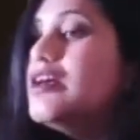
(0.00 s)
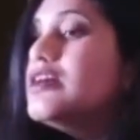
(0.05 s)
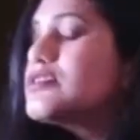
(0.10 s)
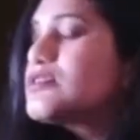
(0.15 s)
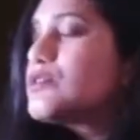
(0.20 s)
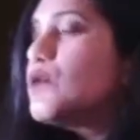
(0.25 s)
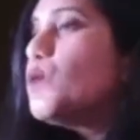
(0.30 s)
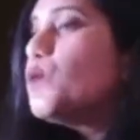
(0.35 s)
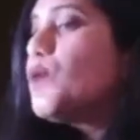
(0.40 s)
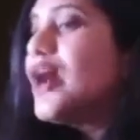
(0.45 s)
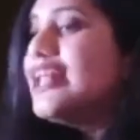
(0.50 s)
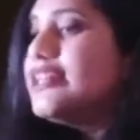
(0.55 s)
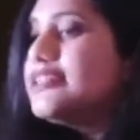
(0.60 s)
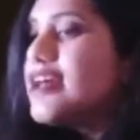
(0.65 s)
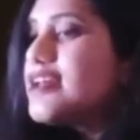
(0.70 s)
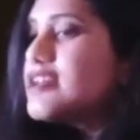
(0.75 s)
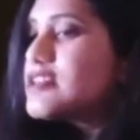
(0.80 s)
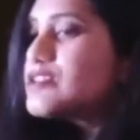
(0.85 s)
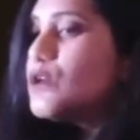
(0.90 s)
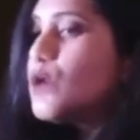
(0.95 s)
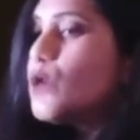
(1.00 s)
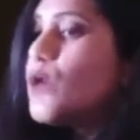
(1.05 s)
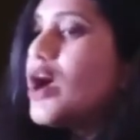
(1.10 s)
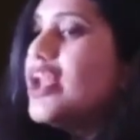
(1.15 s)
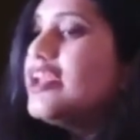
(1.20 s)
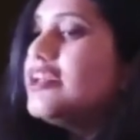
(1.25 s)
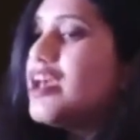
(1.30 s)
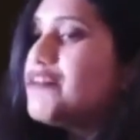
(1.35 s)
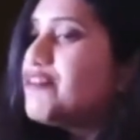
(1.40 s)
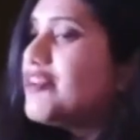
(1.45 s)
So while there is no
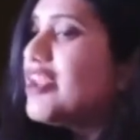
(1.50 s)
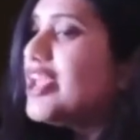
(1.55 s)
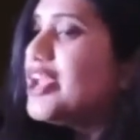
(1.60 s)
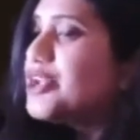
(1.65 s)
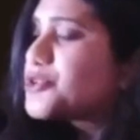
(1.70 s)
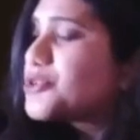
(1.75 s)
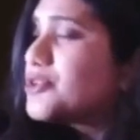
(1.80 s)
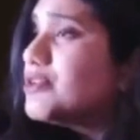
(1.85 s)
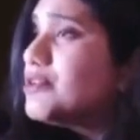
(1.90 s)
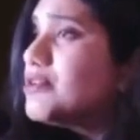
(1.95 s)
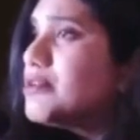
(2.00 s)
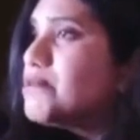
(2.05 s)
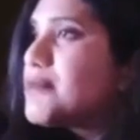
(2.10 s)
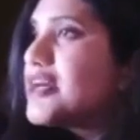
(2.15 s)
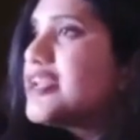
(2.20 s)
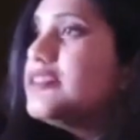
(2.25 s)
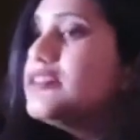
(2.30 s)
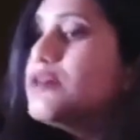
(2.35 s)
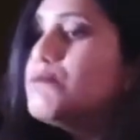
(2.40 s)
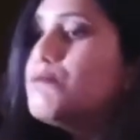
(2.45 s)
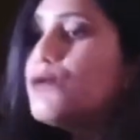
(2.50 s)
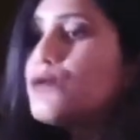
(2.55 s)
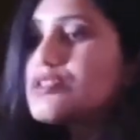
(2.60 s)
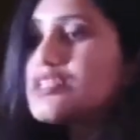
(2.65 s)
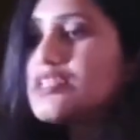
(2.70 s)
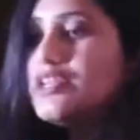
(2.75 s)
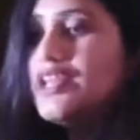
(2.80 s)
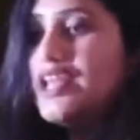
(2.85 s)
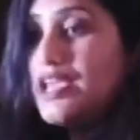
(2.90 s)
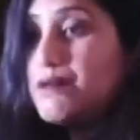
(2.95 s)
one definition, but in the
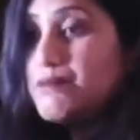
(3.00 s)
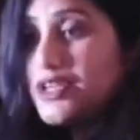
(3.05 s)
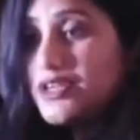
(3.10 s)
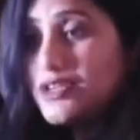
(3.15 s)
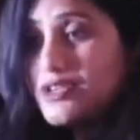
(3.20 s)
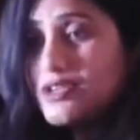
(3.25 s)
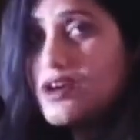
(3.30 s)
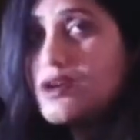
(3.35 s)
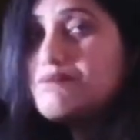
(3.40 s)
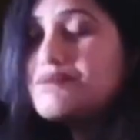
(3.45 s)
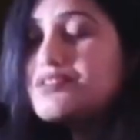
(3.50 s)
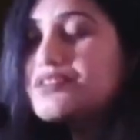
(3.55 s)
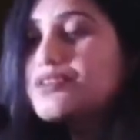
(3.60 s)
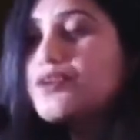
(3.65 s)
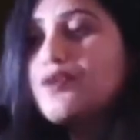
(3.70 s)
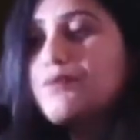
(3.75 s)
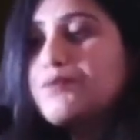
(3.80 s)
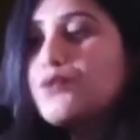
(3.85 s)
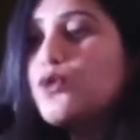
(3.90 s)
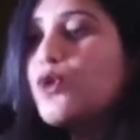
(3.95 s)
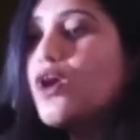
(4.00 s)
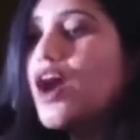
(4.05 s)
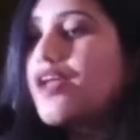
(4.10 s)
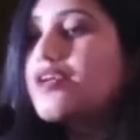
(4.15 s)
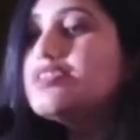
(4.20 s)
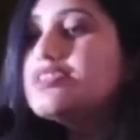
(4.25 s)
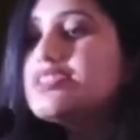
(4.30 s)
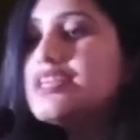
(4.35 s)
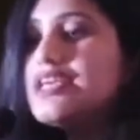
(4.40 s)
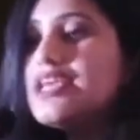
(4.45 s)
most layman terms,
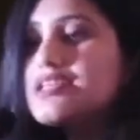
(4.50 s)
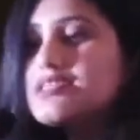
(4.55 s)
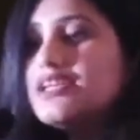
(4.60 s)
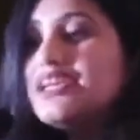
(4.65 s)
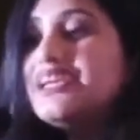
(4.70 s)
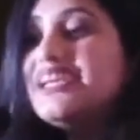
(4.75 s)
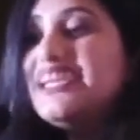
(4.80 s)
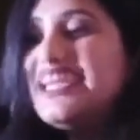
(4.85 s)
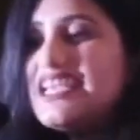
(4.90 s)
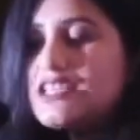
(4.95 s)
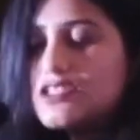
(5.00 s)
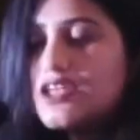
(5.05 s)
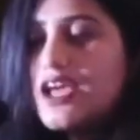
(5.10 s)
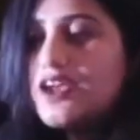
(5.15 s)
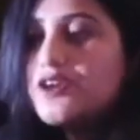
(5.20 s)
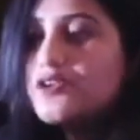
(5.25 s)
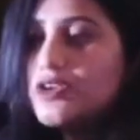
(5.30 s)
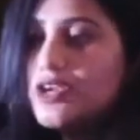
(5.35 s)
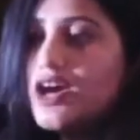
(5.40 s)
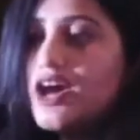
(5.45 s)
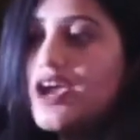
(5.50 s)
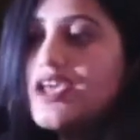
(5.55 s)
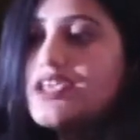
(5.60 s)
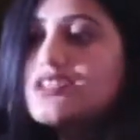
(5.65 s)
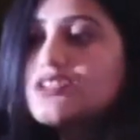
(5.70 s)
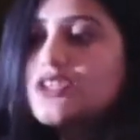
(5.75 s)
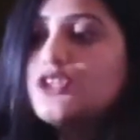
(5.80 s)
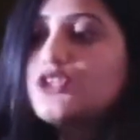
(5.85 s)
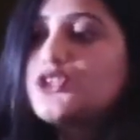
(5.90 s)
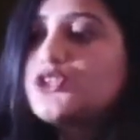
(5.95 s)
cryptocurrency is a
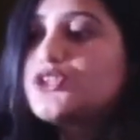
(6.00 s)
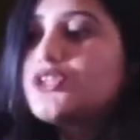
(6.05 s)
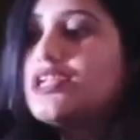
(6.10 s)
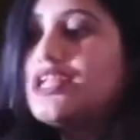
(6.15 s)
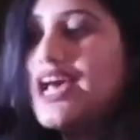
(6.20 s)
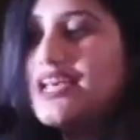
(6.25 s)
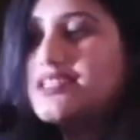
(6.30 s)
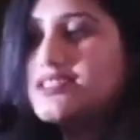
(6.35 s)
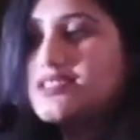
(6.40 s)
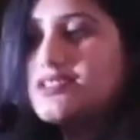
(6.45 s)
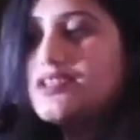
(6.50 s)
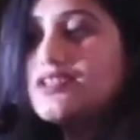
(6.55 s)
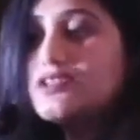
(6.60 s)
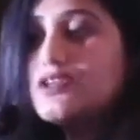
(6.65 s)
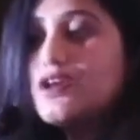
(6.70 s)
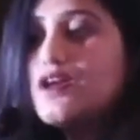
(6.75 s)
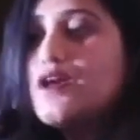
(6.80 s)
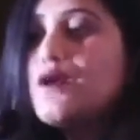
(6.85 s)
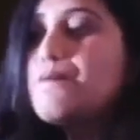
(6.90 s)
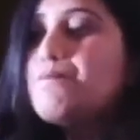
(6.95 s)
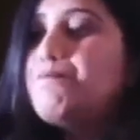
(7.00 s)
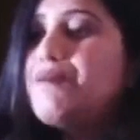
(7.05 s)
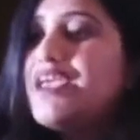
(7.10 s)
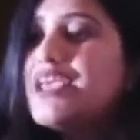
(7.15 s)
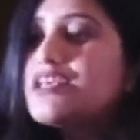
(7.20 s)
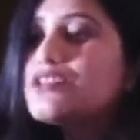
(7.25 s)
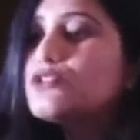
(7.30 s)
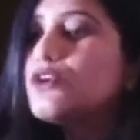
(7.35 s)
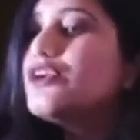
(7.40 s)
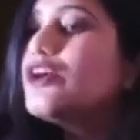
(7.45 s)
decentralized digital asset
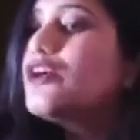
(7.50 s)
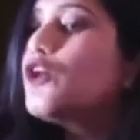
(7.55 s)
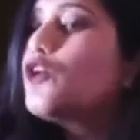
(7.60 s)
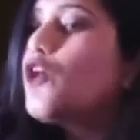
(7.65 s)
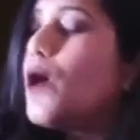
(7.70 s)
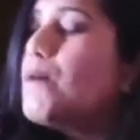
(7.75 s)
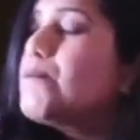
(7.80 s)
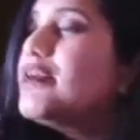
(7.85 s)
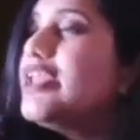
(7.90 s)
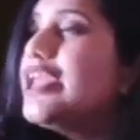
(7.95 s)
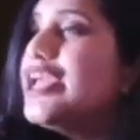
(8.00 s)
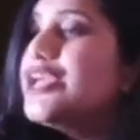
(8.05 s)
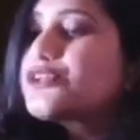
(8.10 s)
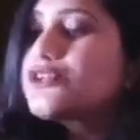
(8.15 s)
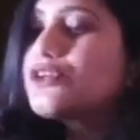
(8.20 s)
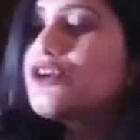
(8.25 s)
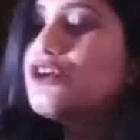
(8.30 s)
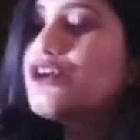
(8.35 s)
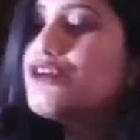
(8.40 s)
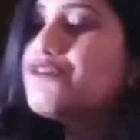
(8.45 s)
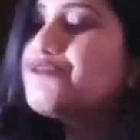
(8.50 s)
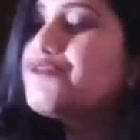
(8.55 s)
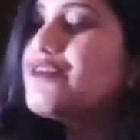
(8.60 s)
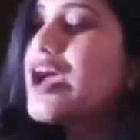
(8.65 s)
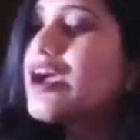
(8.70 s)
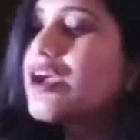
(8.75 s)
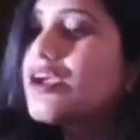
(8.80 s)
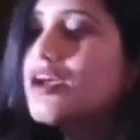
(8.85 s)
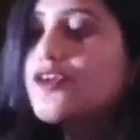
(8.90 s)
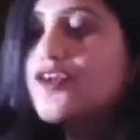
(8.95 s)
based on a combination of
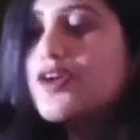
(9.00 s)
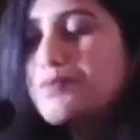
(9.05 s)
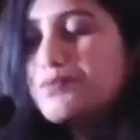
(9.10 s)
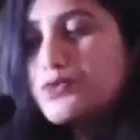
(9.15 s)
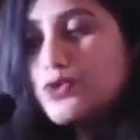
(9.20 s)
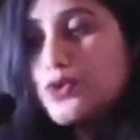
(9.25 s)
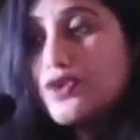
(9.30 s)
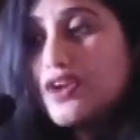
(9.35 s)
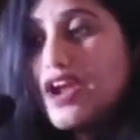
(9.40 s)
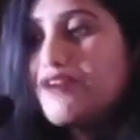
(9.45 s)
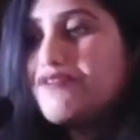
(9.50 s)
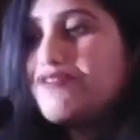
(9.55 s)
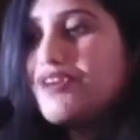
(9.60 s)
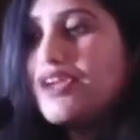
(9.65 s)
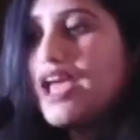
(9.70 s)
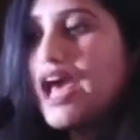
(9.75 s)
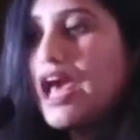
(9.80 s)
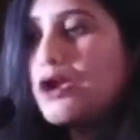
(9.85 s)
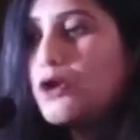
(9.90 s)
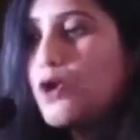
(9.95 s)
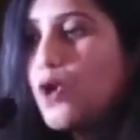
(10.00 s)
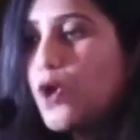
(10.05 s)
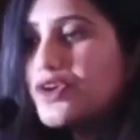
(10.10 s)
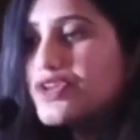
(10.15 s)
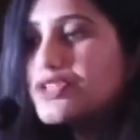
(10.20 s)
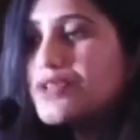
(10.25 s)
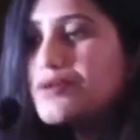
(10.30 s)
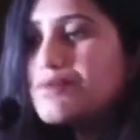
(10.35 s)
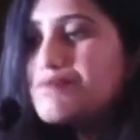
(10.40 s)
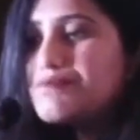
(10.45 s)
cryptographic
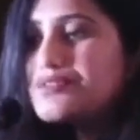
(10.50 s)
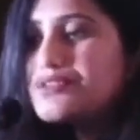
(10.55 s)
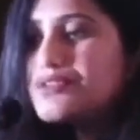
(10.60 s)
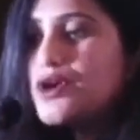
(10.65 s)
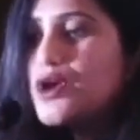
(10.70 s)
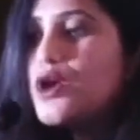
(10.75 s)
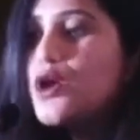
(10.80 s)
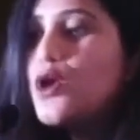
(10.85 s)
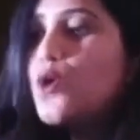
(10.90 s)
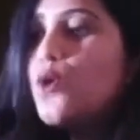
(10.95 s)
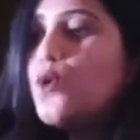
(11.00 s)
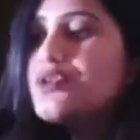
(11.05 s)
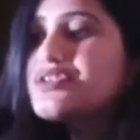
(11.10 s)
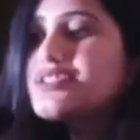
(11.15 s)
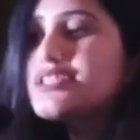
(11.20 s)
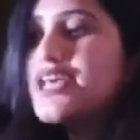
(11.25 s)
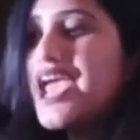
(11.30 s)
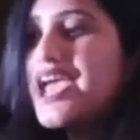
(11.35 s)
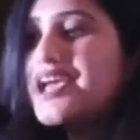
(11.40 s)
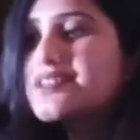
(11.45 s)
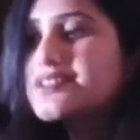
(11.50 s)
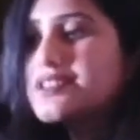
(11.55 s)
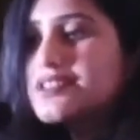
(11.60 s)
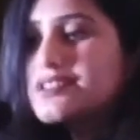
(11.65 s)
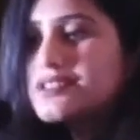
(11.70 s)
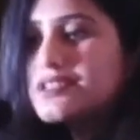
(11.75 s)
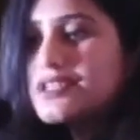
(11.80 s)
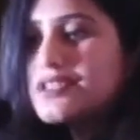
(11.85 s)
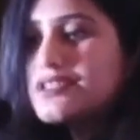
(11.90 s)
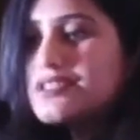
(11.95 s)
algorithms whose
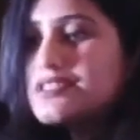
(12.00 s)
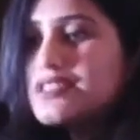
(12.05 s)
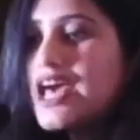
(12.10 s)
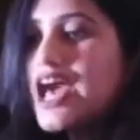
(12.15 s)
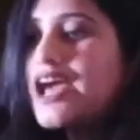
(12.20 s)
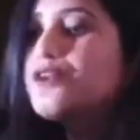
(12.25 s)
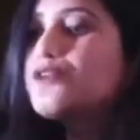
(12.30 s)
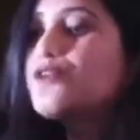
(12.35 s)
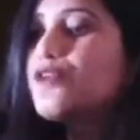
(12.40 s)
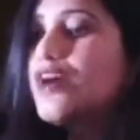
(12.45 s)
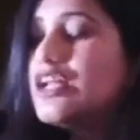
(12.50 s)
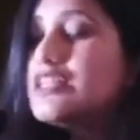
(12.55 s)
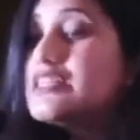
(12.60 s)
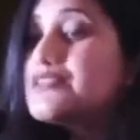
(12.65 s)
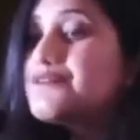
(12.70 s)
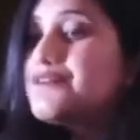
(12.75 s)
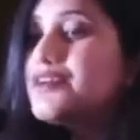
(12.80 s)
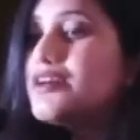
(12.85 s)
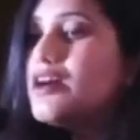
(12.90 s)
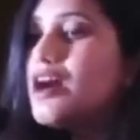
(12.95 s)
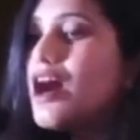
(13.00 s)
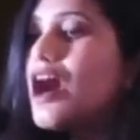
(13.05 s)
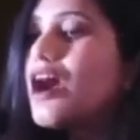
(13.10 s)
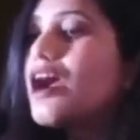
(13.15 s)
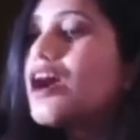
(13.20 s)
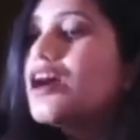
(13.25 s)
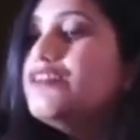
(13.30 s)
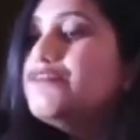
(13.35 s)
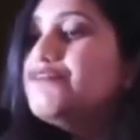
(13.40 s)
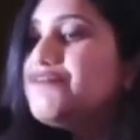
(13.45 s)
existence and transfer are
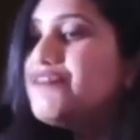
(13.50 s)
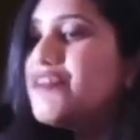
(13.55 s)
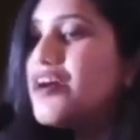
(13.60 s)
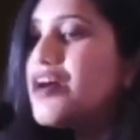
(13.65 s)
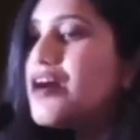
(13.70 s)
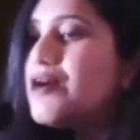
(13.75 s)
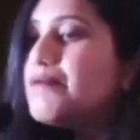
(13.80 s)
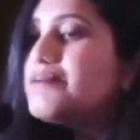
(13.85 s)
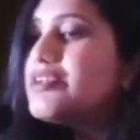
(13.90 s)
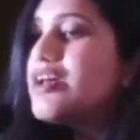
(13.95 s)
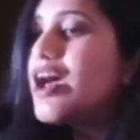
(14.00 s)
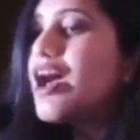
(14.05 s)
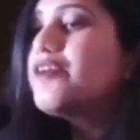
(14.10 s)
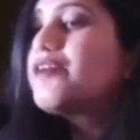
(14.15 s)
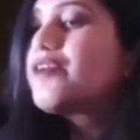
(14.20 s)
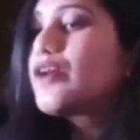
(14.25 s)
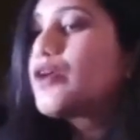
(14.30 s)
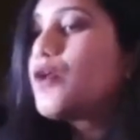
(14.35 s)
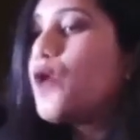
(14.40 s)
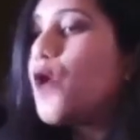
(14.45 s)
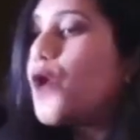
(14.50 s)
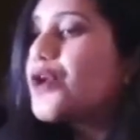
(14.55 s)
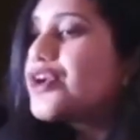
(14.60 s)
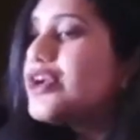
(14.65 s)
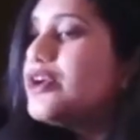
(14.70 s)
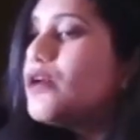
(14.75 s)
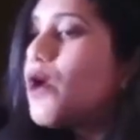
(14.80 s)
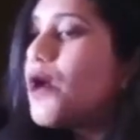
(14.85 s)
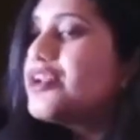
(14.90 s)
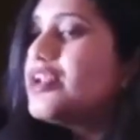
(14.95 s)
confirmed and
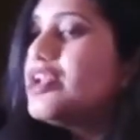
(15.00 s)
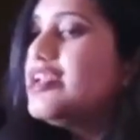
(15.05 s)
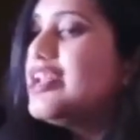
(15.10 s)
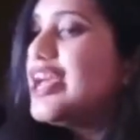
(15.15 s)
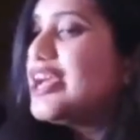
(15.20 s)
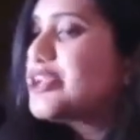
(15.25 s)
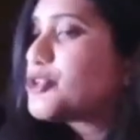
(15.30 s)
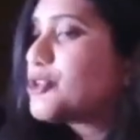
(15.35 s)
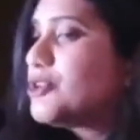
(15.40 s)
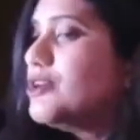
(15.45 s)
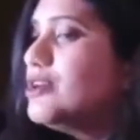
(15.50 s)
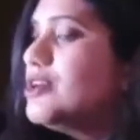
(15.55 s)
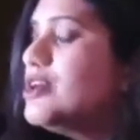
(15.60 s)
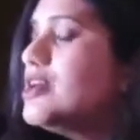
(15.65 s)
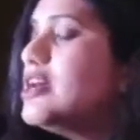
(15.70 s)
recorded on a ledger